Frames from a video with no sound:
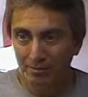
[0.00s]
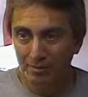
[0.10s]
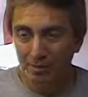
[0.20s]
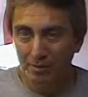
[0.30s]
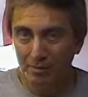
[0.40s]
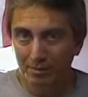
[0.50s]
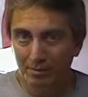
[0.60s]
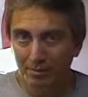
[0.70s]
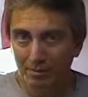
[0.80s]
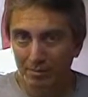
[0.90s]
natural
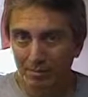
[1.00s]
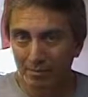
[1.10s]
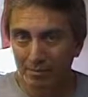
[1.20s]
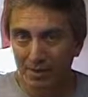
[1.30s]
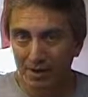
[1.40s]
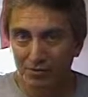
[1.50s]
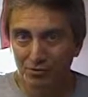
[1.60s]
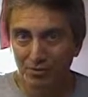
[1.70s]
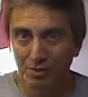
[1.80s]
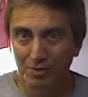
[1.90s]
gas or
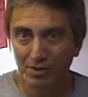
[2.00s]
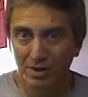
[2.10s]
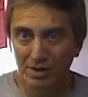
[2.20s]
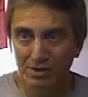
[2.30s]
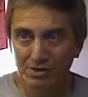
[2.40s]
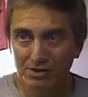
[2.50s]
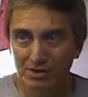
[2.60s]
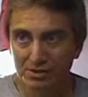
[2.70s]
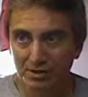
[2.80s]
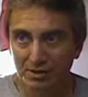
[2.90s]
natural methane is
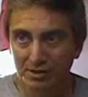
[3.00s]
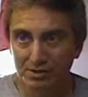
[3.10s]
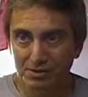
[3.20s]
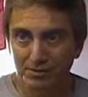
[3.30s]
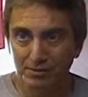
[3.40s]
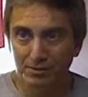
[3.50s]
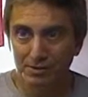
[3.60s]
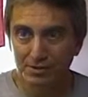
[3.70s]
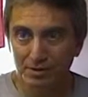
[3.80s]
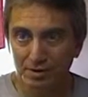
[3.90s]
is a is a
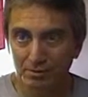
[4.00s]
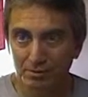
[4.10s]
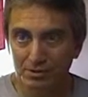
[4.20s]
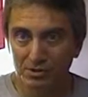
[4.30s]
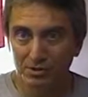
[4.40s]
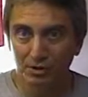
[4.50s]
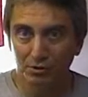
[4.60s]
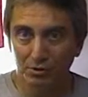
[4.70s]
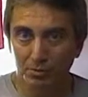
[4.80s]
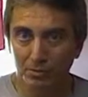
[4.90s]
is the what is it the
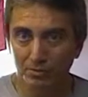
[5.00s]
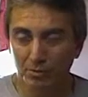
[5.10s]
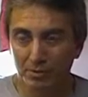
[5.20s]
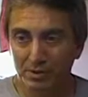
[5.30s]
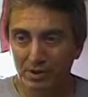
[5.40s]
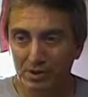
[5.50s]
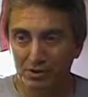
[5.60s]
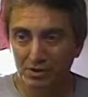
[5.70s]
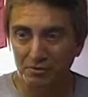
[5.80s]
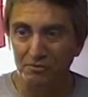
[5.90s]
ultimate
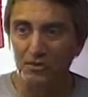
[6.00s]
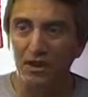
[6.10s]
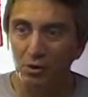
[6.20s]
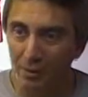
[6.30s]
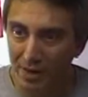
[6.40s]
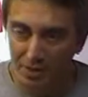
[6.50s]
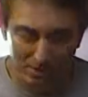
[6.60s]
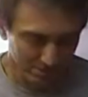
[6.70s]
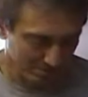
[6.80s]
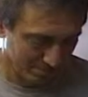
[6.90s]
fermentation of fecal
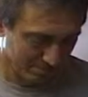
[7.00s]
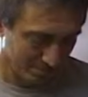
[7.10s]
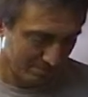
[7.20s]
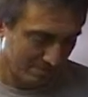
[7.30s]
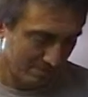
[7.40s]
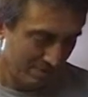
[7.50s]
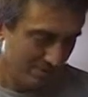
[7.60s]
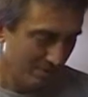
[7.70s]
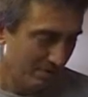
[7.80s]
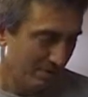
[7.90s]
matter?
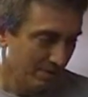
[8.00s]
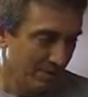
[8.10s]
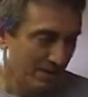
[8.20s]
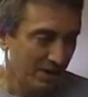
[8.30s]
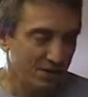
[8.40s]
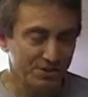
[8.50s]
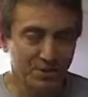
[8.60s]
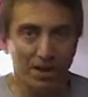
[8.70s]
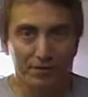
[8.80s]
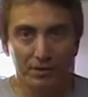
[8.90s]
And he's
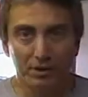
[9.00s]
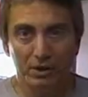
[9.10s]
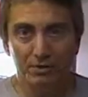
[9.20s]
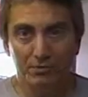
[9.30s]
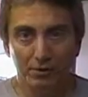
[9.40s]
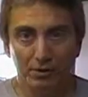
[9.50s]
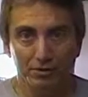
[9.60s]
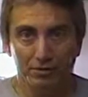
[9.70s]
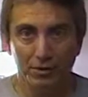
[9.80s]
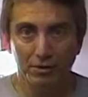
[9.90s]
definitely full
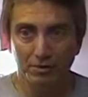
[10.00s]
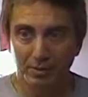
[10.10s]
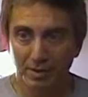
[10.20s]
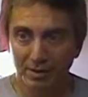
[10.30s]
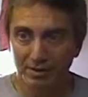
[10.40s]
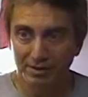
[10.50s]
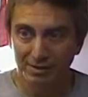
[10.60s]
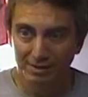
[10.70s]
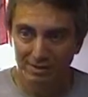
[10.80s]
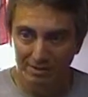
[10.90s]
of fecal matter.
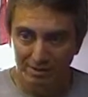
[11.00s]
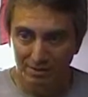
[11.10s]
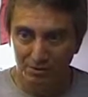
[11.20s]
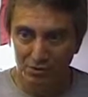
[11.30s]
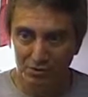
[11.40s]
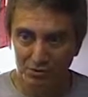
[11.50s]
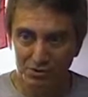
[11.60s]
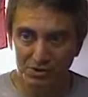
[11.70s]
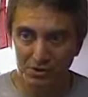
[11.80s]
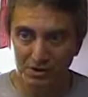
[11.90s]
Chris
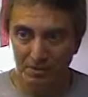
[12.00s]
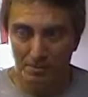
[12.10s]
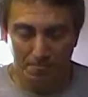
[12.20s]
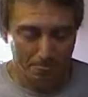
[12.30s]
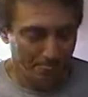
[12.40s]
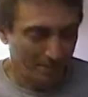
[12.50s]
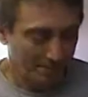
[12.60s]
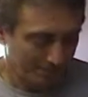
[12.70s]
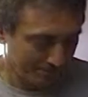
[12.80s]
Christie. There you go.